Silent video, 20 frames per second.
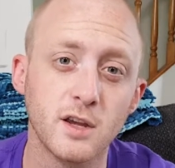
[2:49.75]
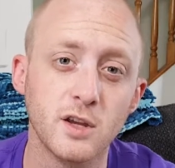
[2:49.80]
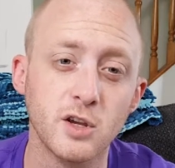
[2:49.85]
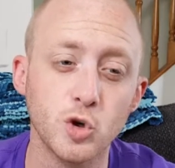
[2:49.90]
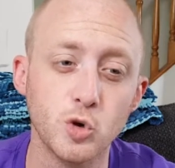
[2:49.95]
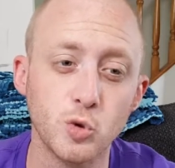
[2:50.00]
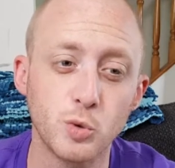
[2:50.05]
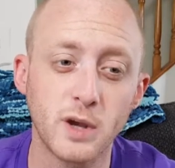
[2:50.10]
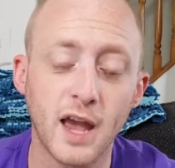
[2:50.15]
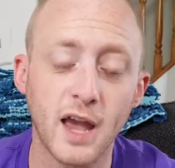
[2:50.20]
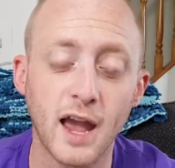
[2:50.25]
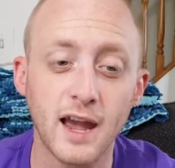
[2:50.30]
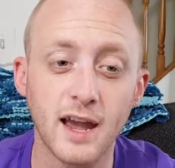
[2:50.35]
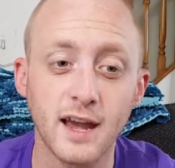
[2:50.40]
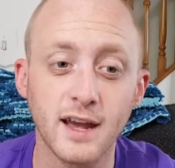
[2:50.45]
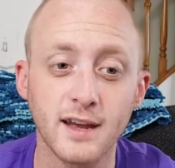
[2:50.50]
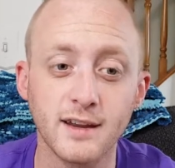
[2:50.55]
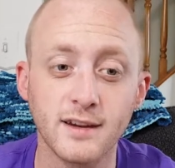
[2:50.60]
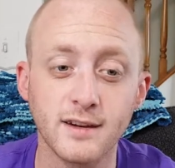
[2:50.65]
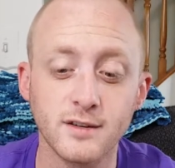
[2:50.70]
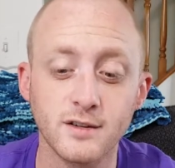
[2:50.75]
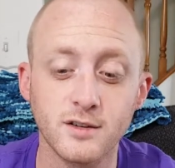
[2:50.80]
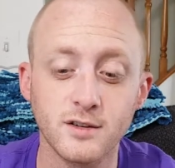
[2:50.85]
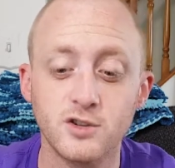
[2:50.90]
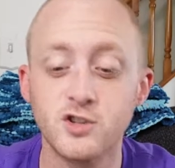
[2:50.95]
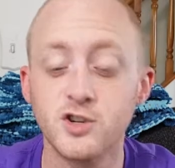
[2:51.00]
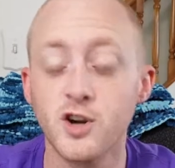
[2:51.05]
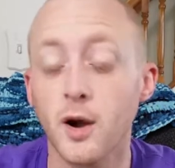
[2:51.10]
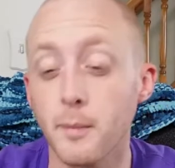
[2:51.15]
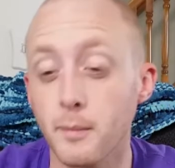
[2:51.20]
you
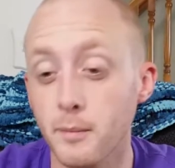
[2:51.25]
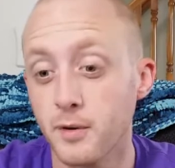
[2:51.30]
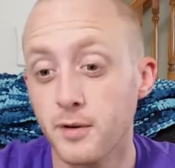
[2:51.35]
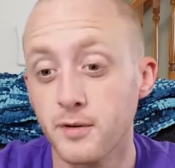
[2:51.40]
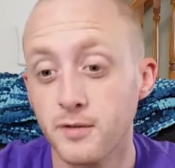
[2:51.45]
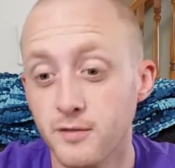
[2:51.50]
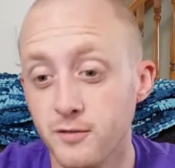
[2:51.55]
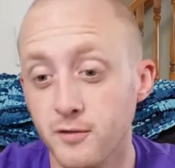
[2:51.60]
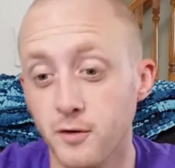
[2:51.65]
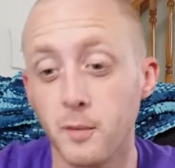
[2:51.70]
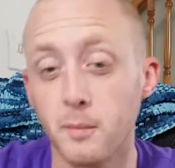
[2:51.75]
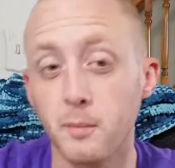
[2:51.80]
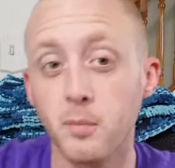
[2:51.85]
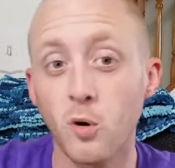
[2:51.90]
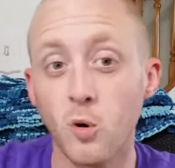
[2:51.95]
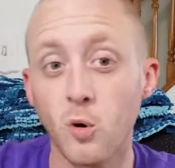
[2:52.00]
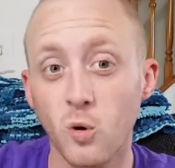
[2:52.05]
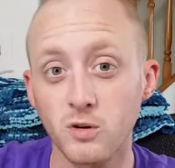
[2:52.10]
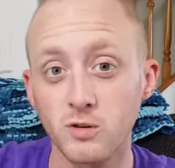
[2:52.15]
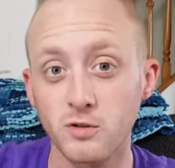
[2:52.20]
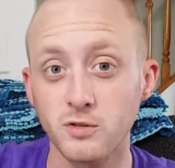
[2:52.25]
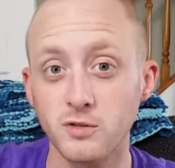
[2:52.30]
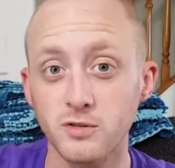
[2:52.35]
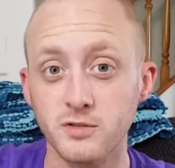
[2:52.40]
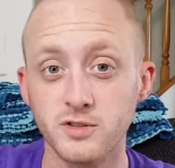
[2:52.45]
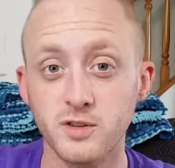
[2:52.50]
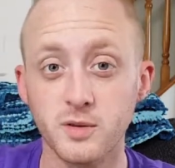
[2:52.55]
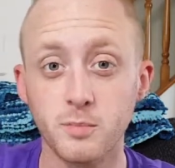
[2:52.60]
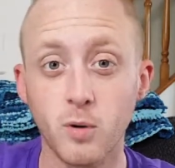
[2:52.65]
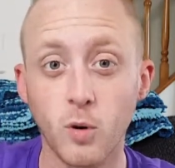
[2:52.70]
can jump from
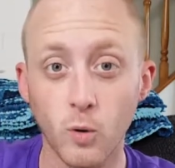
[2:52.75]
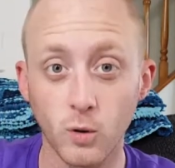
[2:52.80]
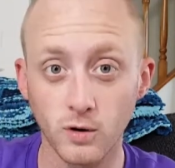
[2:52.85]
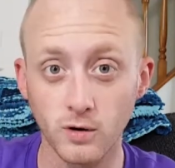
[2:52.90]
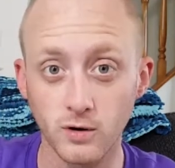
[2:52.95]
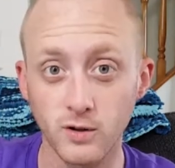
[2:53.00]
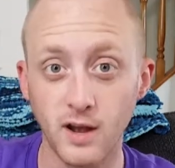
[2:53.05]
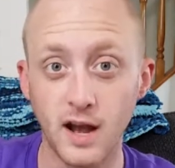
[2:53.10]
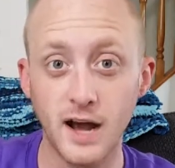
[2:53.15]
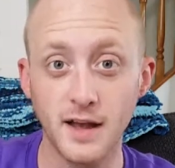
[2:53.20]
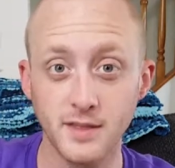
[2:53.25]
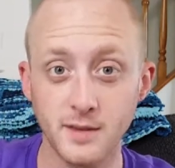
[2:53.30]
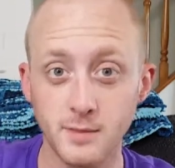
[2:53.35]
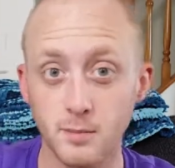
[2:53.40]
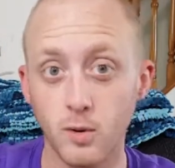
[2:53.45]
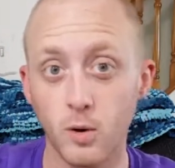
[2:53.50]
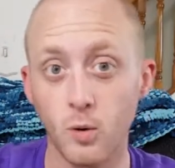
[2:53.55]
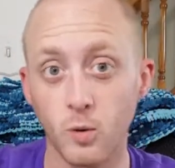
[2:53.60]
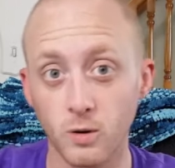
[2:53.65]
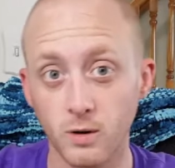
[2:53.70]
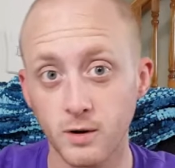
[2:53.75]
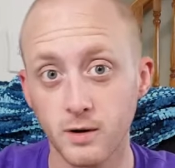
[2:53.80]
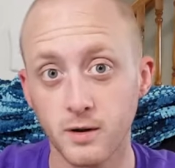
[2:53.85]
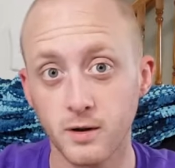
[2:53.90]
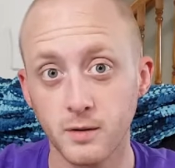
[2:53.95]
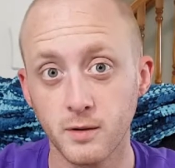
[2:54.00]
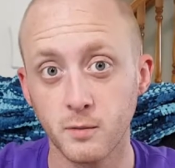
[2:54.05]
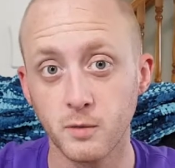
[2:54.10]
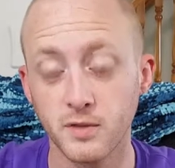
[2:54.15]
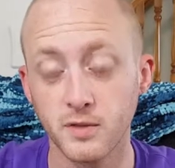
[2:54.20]
portal to portal on the board